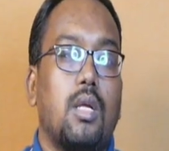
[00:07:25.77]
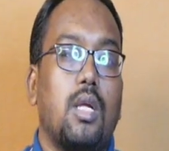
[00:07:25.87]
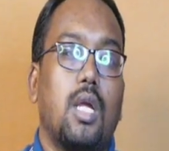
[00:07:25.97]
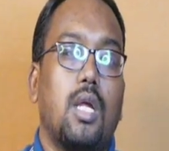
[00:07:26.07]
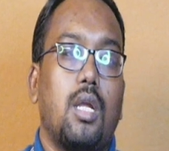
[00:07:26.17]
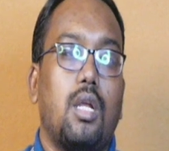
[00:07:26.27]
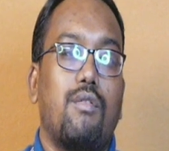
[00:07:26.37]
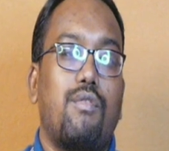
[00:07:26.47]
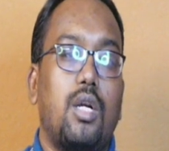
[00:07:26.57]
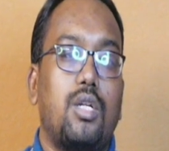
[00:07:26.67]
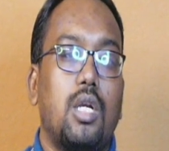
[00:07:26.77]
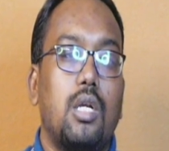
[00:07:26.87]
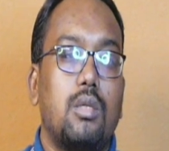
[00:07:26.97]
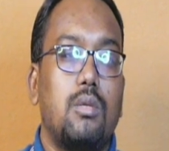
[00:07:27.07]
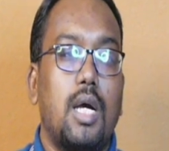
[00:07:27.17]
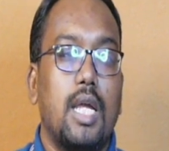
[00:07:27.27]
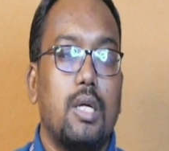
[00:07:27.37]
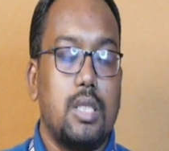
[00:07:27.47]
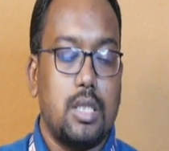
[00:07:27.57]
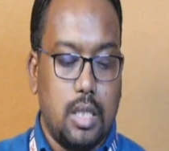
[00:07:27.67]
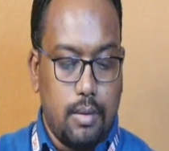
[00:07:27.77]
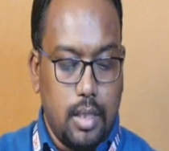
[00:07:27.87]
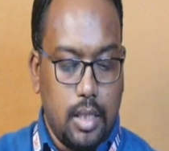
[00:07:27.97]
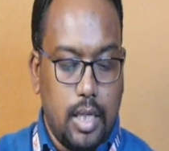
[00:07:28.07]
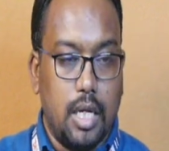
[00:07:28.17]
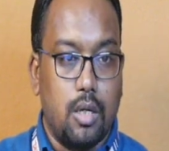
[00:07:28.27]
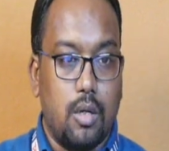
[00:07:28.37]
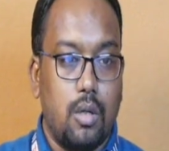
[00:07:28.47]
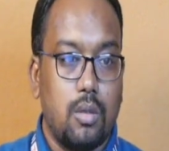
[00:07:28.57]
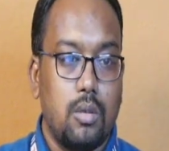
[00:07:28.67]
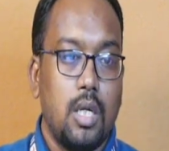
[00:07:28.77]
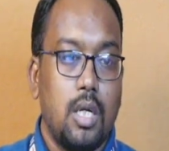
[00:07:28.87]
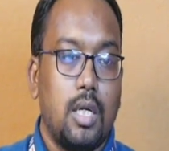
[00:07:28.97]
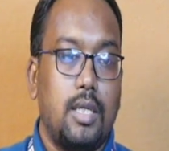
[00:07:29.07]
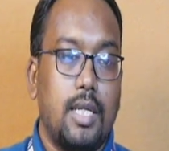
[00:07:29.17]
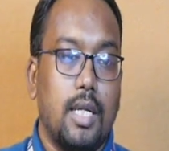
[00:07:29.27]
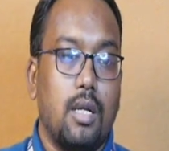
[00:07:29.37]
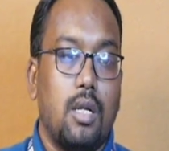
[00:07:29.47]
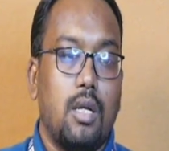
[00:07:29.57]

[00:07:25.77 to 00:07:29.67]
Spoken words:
Here in function 2, I have just given a equal to 10.